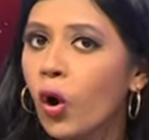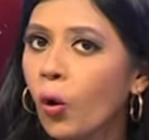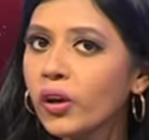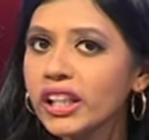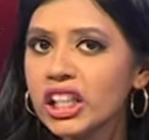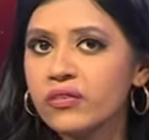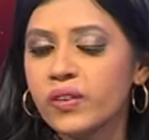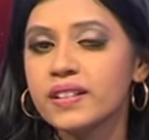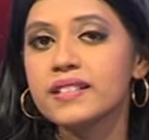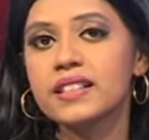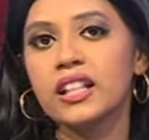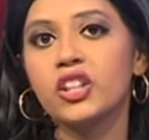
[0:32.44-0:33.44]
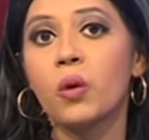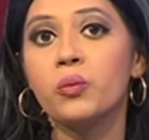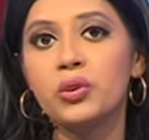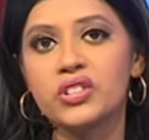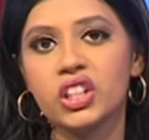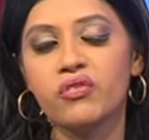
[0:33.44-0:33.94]
or even seen her
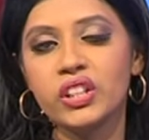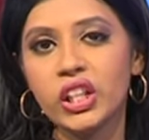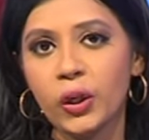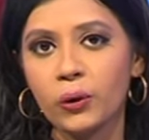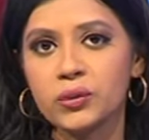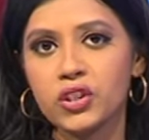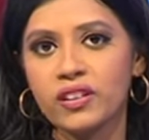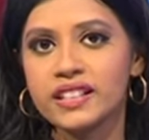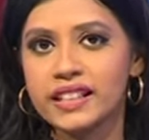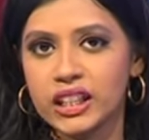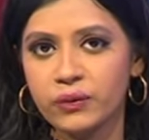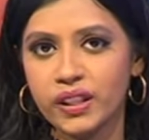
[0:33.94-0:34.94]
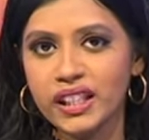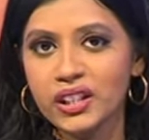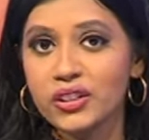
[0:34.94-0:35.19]
music videos on TV.